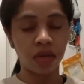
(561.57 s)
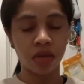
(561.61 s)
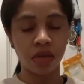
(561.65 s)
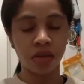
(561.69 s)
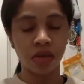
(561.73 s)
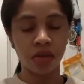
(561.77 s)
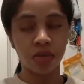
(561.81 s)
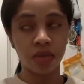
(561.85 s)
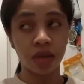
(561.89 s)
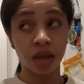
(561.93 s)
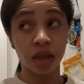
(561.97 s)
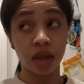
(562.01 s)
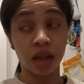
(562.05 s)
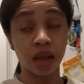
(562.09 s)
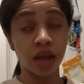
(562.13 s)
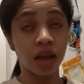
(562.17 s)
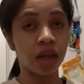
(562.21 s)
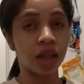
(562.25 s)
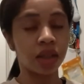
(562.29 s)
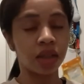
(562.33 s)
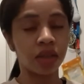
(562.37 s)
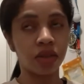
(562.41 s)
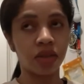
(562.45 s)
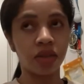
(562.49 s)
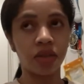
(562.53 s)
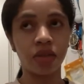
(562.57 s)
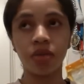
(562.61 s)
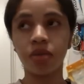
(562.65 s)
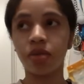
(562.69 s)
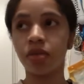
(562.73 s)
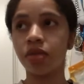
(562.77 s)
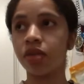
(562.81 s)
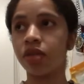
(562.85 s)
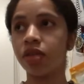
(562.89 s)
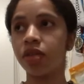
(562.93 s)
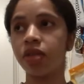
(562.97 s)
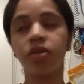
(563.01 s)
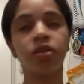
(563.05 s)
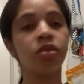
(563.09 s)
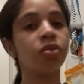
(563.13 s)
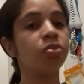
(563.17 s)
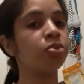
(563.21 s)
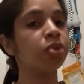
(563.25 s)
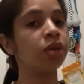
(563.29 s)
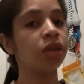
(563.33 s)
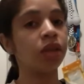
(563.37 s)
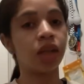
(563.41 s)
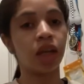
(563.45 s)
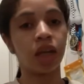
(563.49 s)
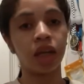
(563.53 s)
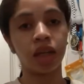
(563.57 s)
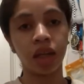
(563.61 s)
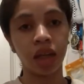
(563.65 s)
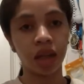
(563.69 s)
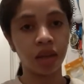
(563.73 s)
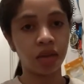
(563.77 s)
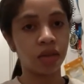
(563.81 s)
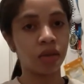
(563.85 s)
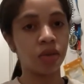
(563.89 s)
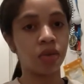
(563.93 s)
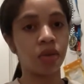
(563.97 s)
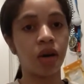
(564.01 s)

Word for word: Oh my god, just put that queso